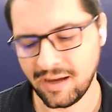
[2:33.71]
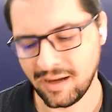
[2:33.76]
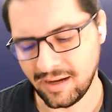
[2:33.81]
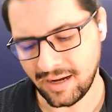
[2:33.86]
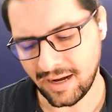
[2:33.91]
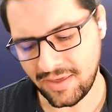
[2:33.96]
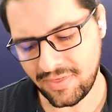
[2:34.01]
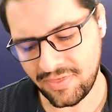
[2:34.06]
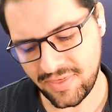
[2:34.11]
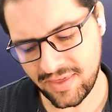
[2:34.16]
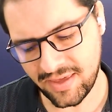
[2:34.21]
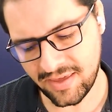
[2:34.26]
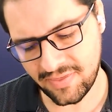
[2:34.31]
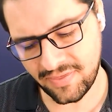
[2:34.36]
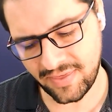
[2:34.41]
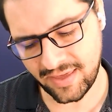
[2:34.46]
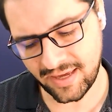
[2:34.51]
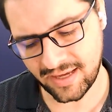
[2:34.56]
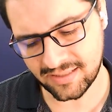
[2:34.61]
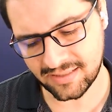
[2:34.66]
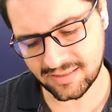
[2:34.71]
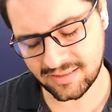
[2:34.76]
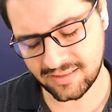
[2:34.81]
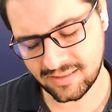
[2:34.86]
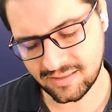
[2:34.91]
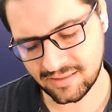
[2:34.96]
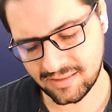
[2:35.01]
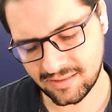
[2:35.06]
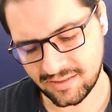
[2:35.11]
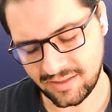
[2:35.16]
I think
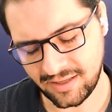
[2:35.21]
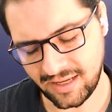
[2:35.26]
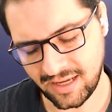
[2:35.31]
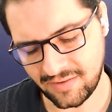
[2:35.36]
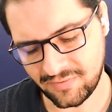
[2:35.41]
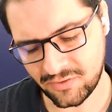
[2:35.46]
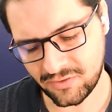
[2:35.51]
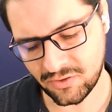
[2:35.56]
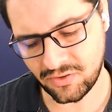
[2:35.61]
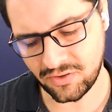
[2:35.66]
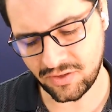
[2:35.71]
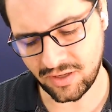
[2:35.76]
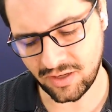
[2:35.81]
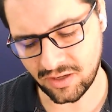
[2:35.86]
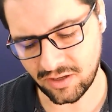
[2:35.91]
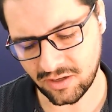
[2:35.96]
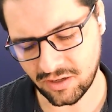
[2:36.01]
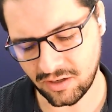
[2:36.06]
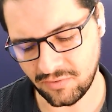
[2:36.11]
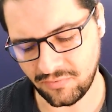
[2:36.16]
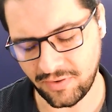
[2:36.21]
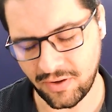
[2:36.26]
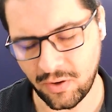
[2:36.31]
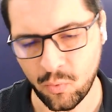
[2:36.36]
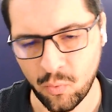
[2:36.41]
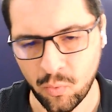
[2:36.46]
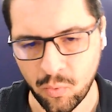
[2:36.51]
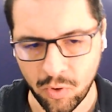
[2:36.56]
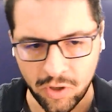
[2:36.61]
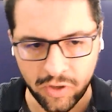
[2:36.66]
that they have to think of a
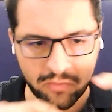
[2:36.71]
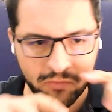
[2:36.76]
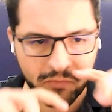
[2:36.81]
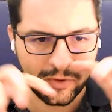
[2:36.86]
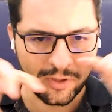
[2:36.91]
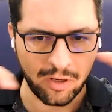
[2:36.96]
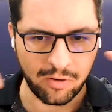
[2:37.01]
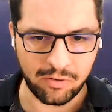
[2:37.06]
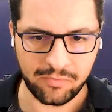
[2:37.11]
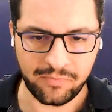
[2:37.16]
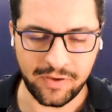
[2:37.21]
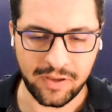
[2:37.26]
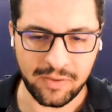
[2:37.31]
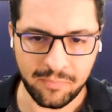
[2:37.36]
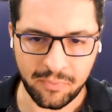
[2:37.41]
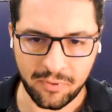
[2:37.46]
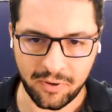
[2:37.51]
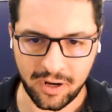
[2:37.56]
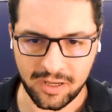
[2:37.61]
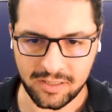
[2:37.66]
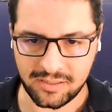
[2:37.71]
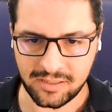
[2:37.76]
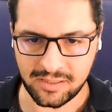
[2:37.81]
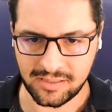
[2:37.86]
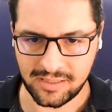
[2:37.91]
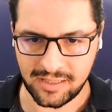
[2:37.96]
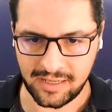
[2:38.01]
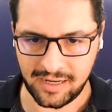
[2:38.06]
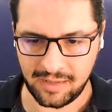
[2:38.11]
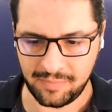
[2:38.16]
workflow, of a process
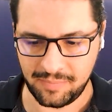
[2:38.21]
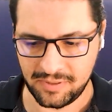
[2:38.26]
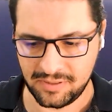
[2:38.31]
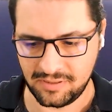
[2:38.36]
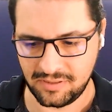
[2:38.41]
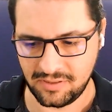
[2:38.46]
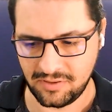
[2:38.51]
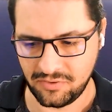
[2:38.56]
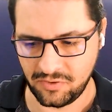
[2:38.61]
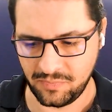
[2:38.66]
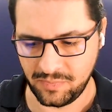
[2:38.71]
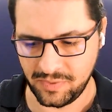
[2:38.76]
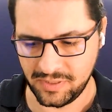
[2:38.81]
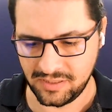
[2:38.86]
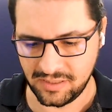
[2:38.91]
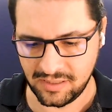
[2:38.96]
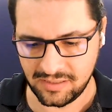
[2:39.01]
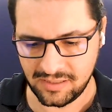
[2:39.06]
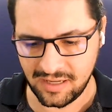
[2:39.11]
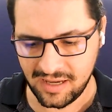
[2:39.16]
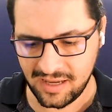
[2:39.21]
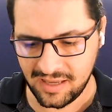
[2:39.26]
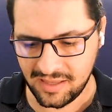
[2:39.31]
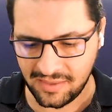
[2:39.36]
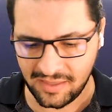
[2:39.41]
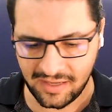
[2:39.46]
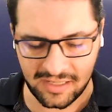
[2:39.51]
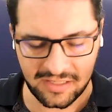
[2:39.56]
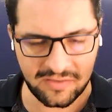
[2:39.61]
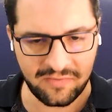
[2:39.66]
that happens in their business
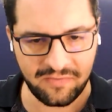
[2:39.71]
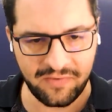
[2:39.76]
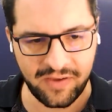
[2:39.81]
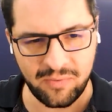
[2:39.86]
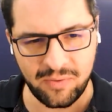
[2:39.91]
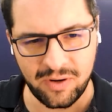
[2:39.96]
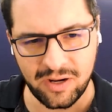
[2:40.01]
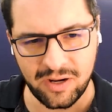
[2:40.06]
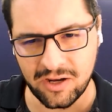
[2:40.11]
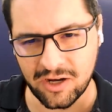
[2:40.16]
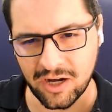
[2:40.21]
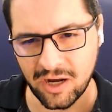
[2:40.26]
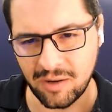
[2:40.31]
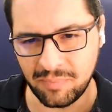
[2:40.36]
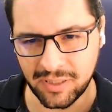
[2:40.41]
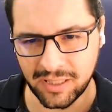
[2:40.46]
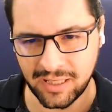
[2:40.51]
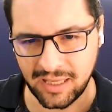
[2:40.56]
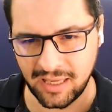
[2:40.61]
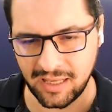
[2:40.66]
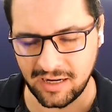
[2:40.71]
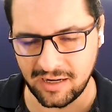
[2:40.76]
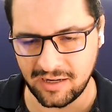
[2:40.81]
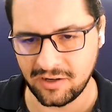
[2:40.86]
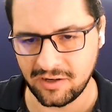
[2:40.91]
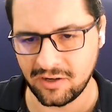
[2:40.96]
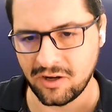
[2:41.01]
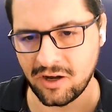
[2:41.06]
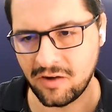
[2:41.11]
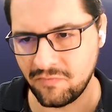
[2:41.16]
that is very complicated
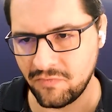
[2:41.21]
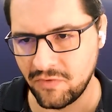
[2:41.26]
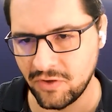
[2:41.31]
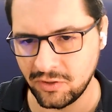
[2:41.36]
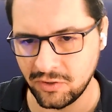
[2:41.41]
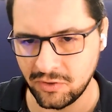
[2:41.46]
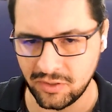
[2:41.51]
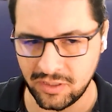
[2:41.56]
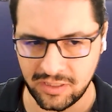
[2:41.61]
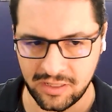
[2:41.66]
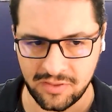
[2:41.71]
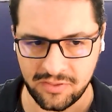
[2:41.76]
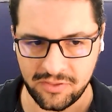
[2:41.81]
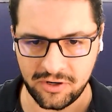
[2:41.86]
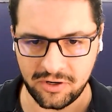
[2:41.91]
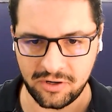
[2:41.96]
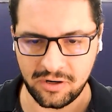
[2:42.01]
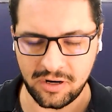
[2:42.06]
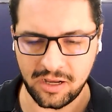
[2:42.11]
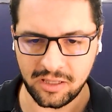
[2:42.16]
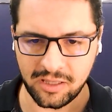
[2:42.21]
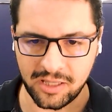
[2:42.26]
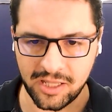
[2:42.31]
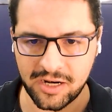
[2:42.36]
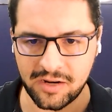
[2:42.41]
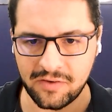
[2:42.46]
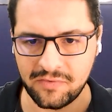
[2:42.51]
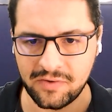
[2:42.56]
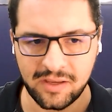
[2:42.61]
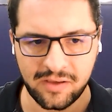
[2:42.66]
and convoluted. And there are a lot
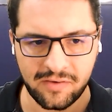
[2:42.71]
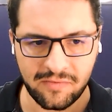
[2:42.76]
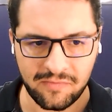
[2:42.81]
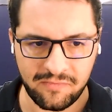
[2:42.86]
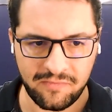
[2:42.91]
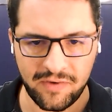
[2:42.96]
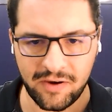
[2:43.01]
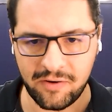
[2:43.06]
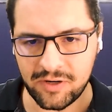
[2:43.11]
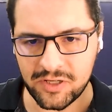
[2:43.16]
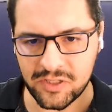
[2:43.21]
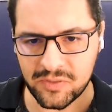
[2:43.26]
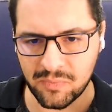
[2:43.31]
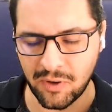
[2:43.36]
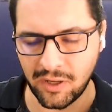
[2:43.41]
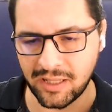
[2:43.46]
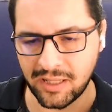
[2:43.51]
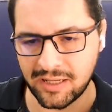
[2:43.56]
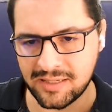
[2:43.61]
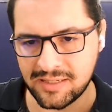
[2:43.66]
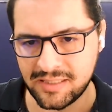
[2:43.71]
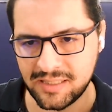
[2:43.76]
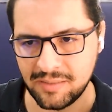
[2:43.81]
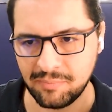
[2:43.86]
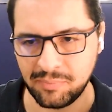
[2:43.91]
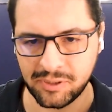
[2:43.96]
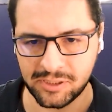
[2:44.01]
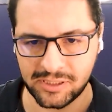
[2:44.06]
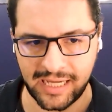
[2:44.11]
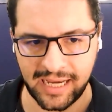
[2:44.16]
of very small and
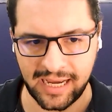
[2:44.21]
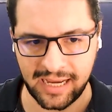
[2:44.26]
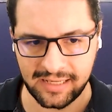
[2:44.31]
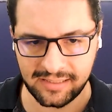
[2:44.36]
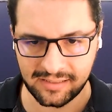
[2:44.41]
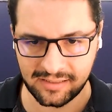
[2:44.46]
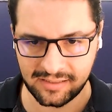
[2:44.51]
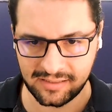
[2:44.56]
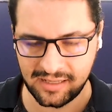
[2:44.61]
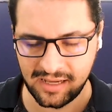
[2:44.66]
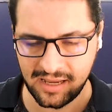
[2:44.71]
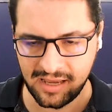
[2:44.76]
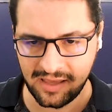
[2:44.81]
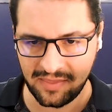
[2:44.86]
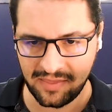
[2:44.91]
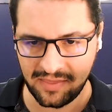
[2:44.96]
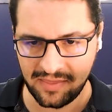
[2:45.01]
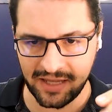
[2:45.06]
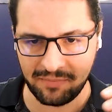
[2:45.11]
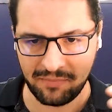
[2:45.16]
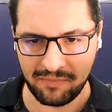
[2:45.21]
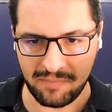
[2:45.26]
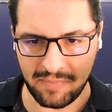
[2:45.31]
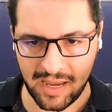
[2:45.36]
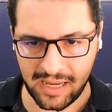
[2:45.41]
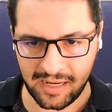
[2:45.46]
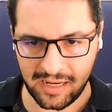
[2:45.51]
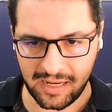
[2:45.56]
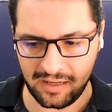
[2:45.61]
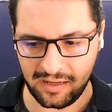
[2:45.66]
simple tasks that
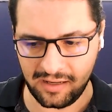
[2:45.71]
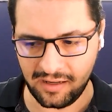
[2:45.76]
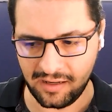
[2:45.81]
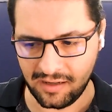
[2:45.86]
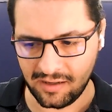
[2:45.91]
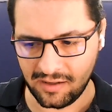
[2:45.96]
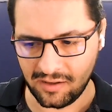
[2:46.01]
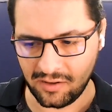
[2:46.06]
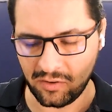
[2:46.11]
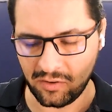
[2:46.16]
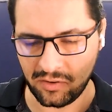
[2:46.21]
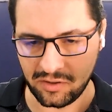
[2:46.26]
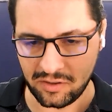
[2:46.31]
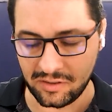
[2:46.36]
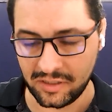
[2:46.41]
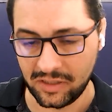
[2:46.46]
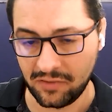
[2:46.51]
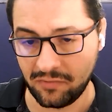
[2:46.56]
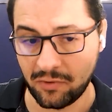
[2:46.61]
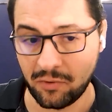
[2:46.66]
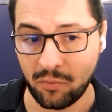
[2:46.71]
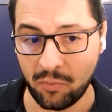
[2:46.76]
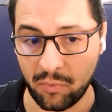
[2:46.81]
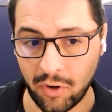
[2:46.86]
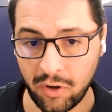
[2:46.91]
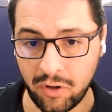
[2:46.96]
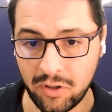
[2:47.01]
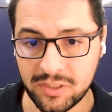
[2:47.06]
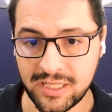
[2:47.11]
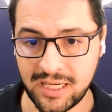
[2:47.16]
many different
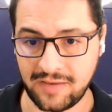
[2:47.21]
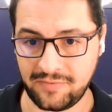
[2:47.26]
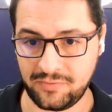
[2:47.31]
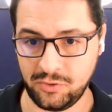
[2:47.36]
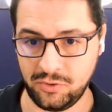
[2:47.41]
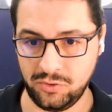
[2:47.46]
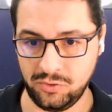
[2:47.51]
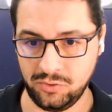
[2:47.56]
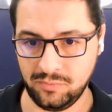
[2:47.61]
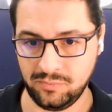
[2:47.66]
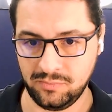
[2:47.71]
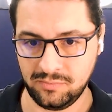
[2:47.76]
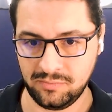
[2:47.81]
roles have to do.